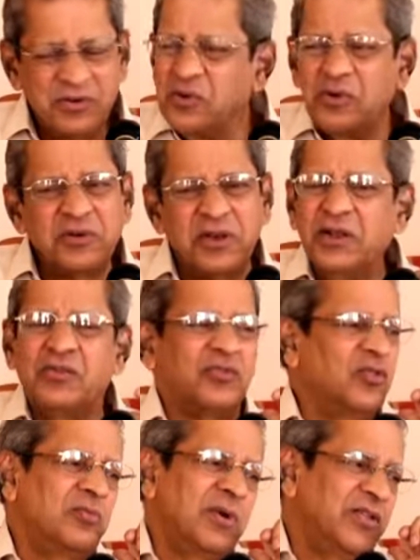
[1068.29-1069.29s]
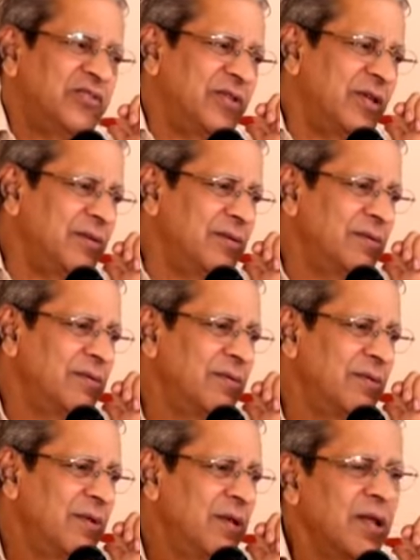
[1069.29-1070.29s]
Don't drink so much. You know?
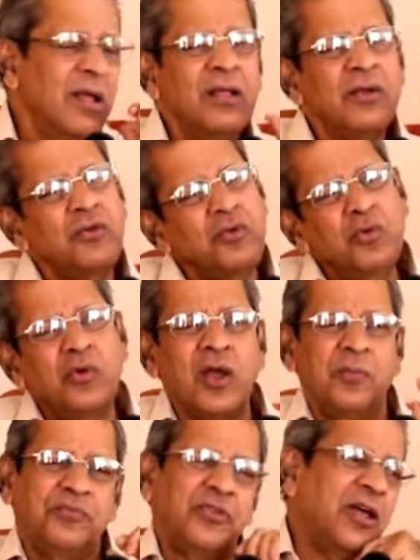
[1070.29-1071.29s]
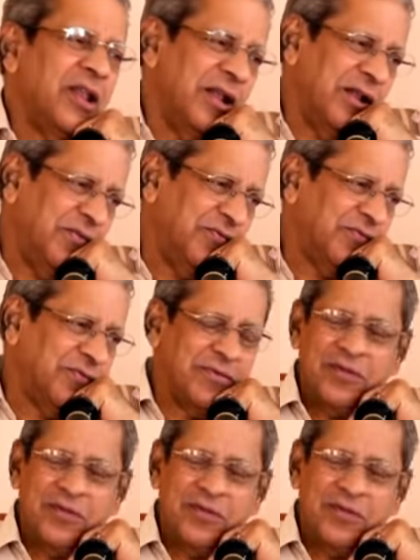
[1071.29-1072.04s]
Two cups are enough.